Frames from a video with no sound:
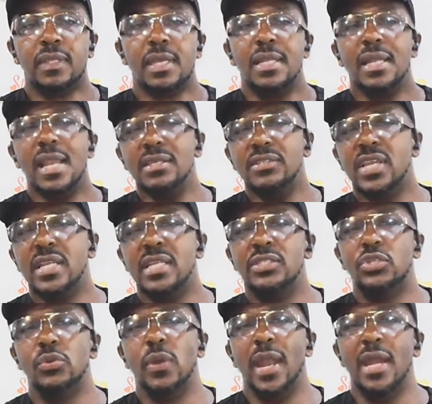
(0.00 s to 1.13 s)
let's get
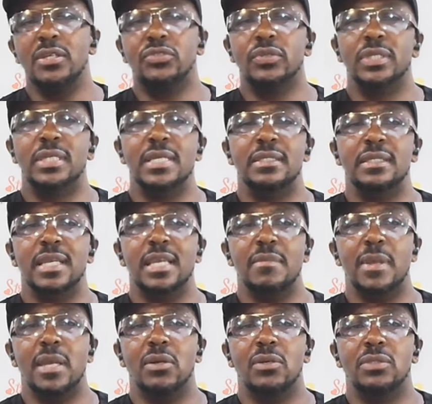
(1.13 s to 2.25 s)
into answering these
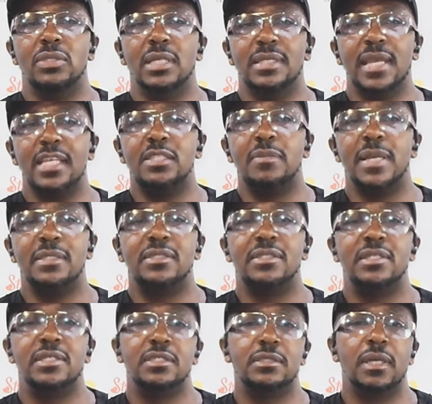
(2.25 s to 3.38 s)
emails and text
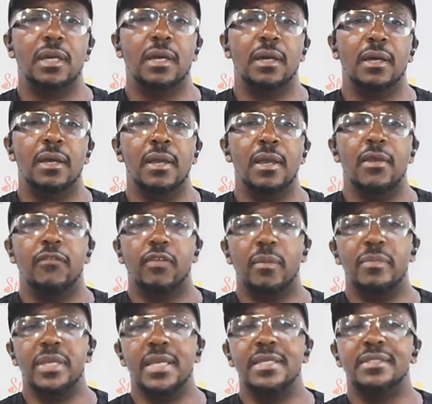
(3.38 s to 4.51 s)
messages uh, from
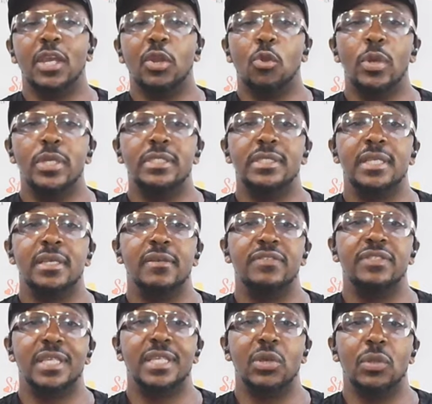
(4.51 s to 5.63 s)
these inquisitive
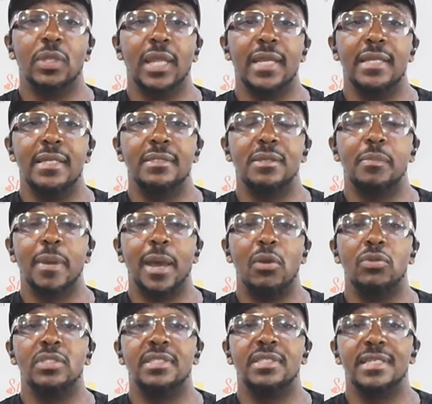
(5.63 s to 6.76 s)
single ladies
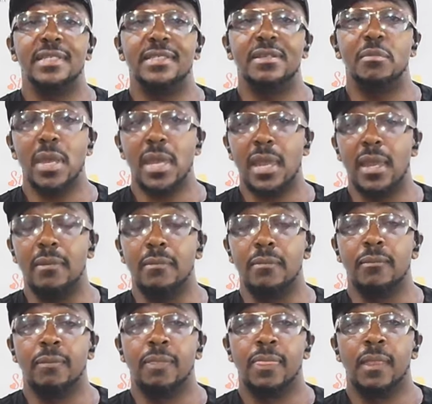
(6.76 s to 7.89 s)
about seasoned men.
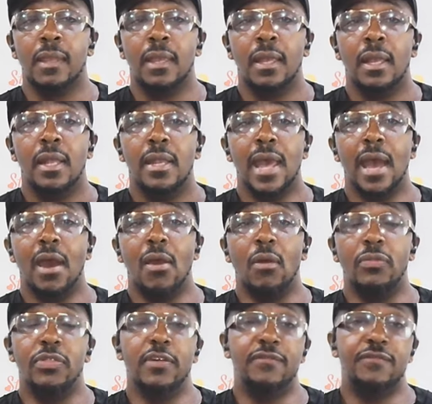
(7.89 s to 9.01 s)
Now,
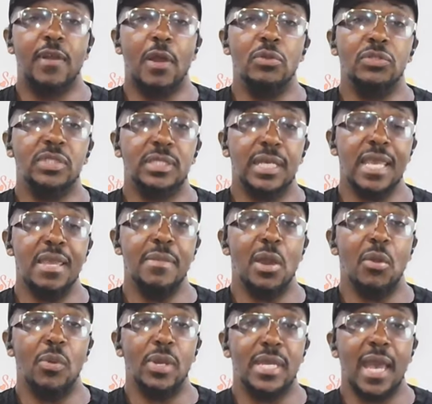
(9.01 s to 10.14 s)
the first email
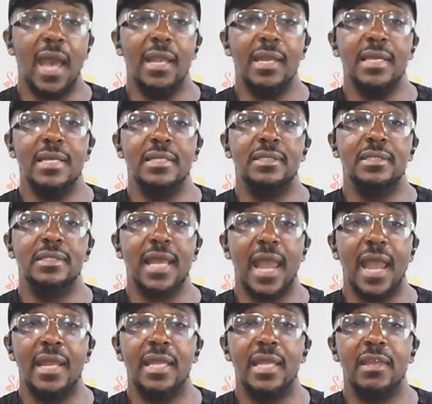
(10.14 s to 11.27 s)
we got is
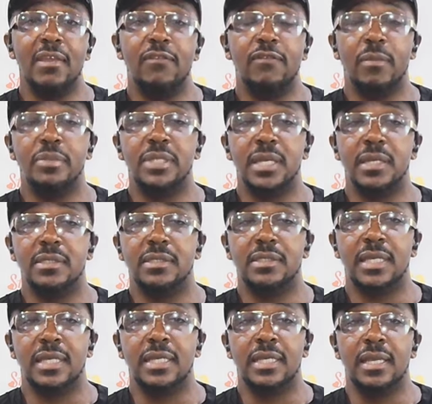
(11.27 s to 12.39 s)
Danny from
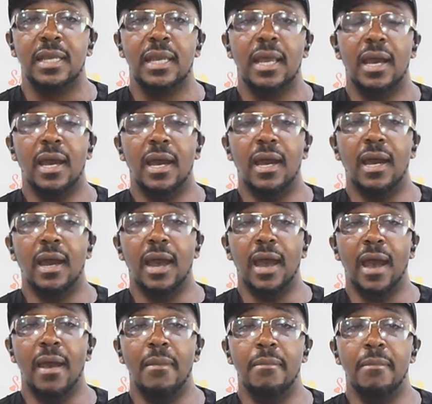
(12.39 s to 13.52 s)
Tennessee. Uh,
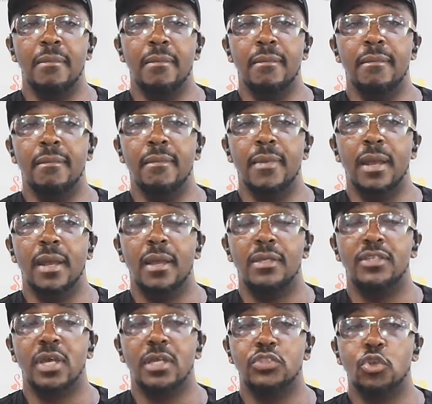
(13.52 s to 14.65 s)
I'm
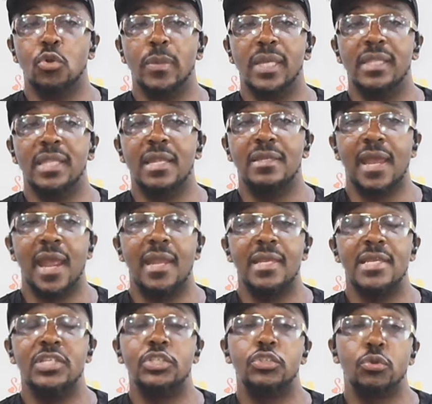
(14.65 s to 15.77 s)
assuming that Danny
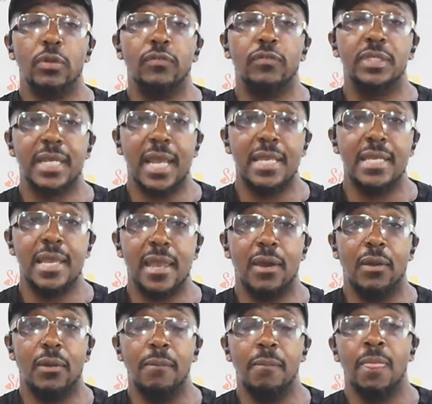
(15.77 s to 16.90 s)
is short for
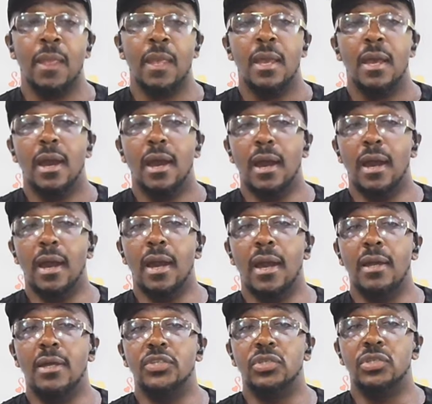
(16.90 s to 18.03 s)
Danielle.
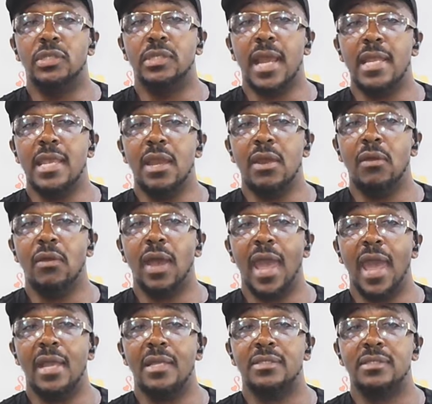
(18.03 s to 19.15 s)
Uh, Danielle
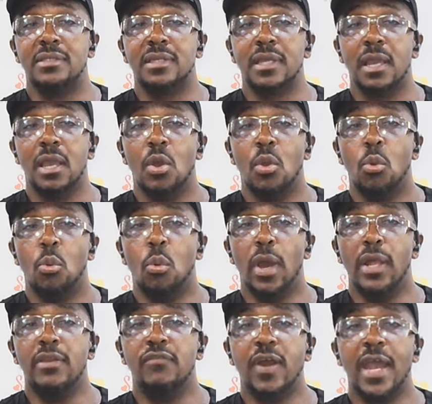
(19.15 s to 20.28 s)
asks,
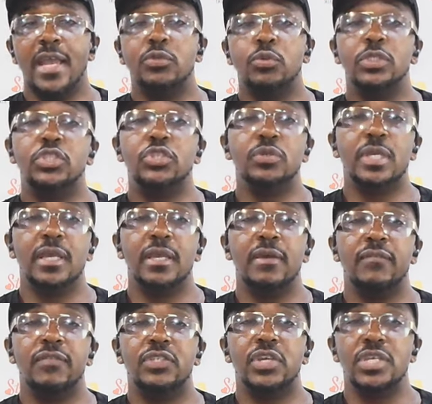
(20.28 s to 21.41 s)
what advice would you
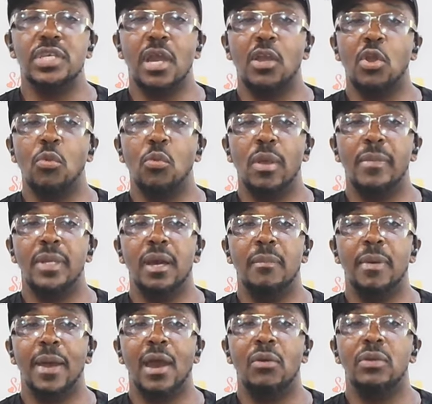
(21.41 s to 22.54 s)
give to younger women
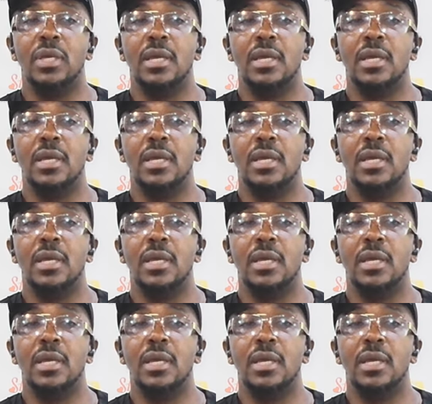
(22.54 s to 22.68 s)
about